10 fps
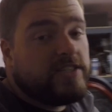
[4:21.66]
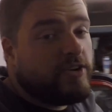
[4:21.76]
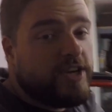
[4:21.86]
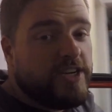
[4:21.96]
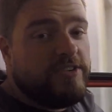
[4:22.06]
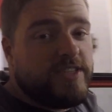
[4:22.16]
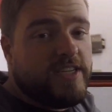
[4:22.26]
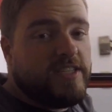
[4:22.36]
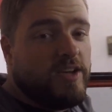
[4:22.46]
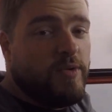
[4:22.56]
so good news
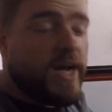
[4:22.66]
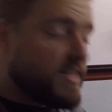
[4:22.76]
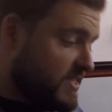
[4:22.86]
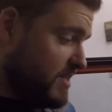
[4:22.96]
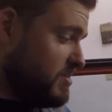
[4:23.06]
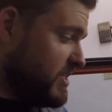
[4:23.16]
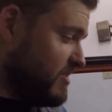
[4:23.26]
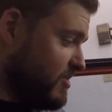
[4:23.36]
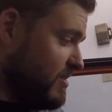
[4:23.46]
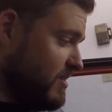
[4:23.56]
is we got it seam
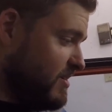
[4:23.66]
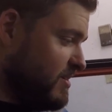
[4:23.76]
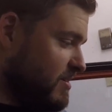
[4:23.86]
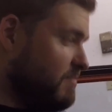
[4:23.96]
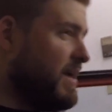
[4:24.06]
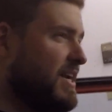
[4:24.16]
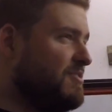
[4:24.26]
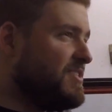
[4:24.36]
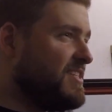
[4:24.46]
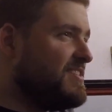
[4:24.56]
sealed. Bad
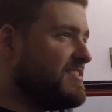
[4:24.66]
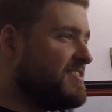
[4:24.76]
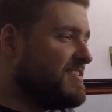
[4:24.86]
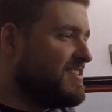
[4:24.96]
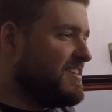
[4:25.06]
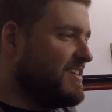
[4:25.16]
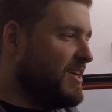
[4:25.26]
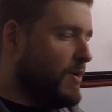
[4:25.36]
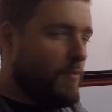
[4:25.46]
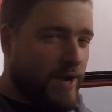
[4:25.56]
news is
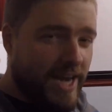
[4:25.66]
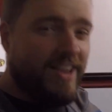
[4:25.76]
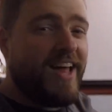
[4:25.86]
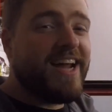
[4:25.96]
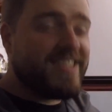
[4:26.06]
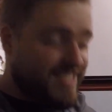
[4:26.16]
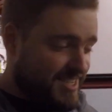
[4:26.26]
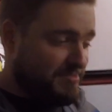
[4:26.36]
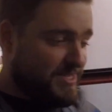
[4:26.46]
we got a lot of seam